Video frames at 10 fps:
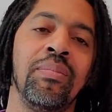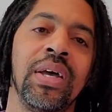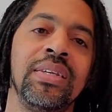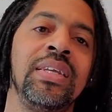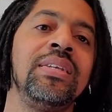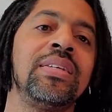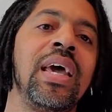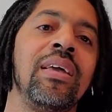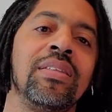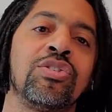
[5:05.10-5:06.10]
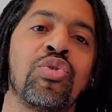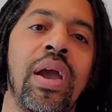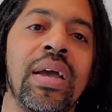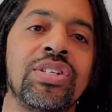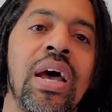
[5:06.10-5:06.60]
didn't take the
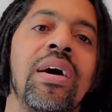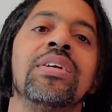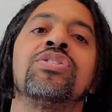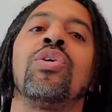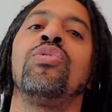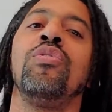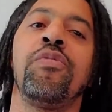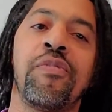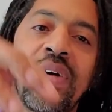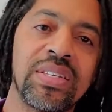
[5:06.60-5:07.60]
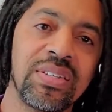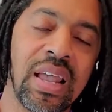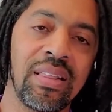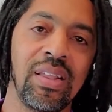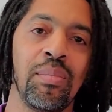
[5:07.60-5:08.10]
trash out, and so you fussed
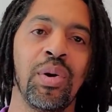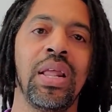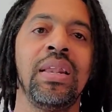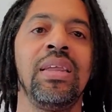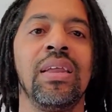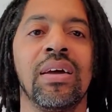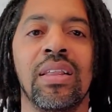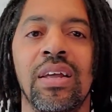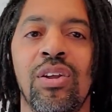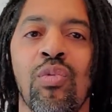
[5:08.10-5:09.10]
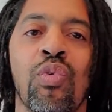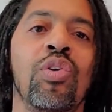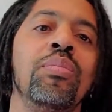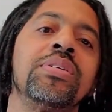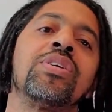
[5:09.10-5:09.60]
at them, or they didn't clean their
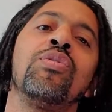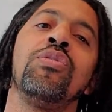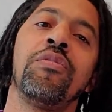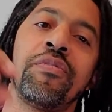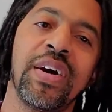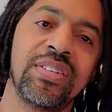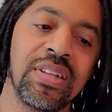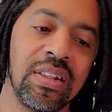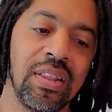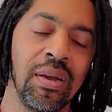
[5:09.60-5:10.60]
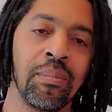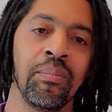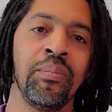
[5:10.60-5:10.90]
room, and so you fussed at them.